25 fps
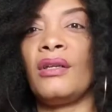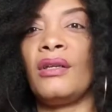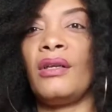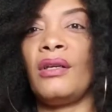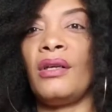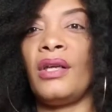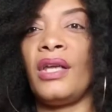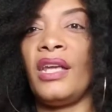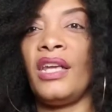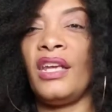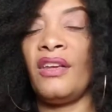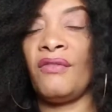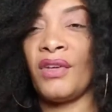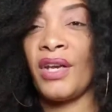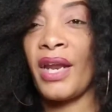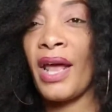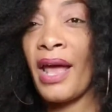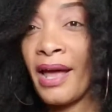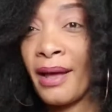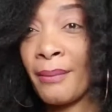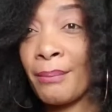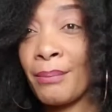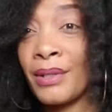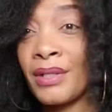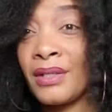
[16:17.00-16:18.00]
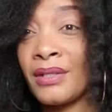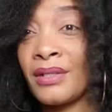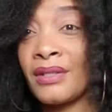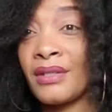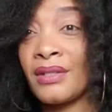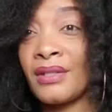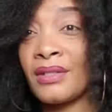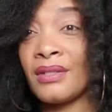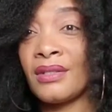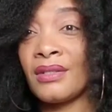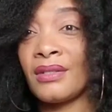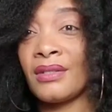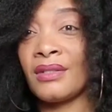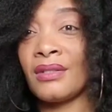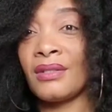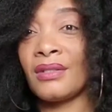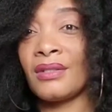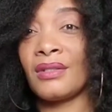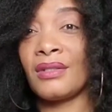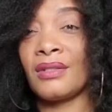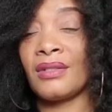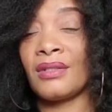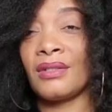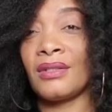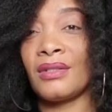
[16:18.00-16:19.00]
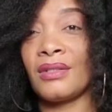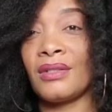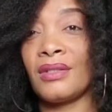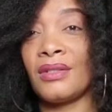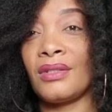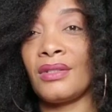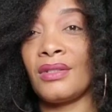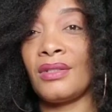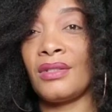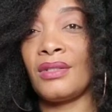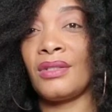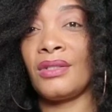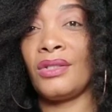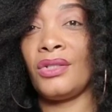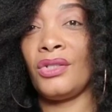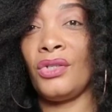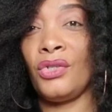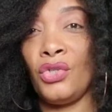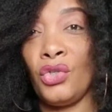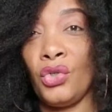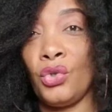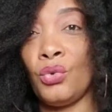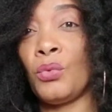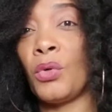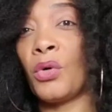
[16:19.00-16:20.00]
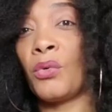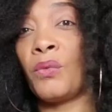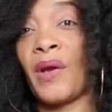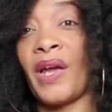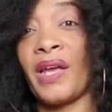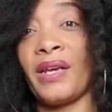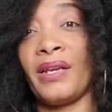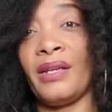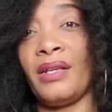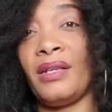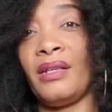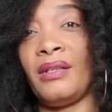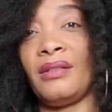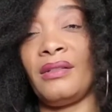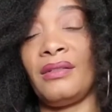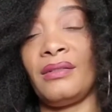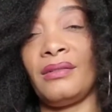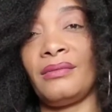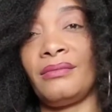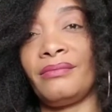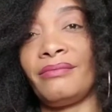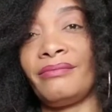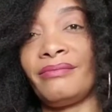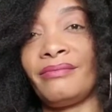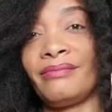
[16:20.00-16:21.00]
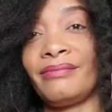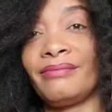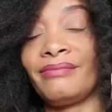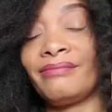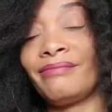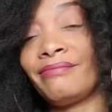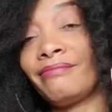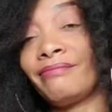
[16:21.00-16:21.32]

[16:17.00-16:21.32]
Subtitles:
But if it happens, you were ready.